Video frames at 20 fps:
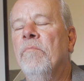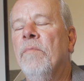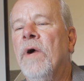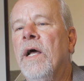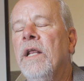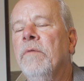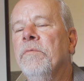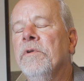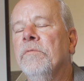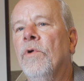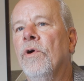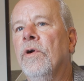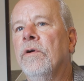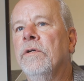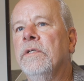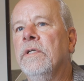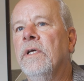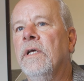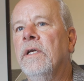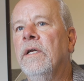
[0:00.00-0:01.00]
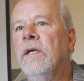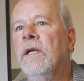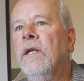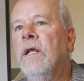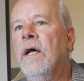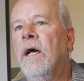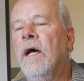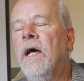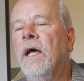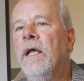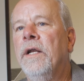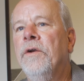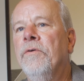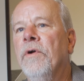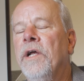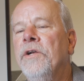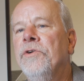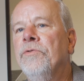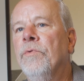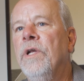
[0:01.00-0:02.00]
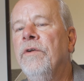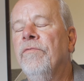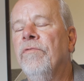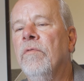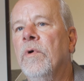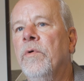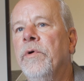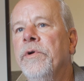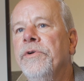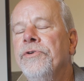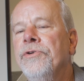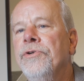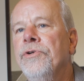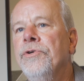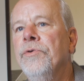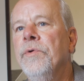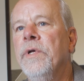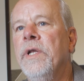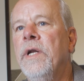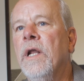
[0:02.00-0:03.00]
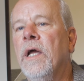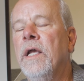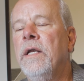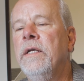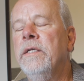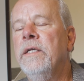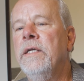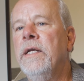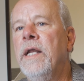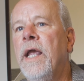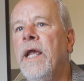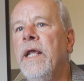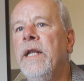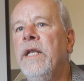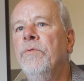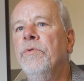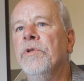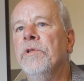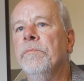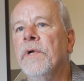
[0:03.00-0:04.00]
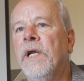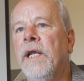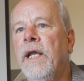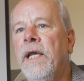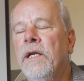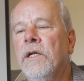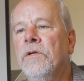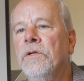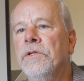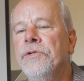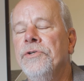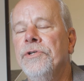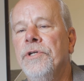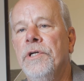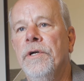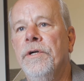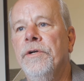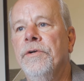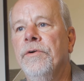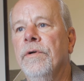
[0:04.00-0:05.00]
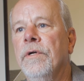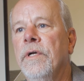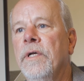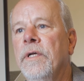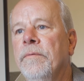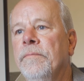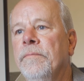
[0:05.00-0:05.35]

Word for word: My name is Mark Sutton. I graduated from OSU in 1980 with a mechanical engineering degree.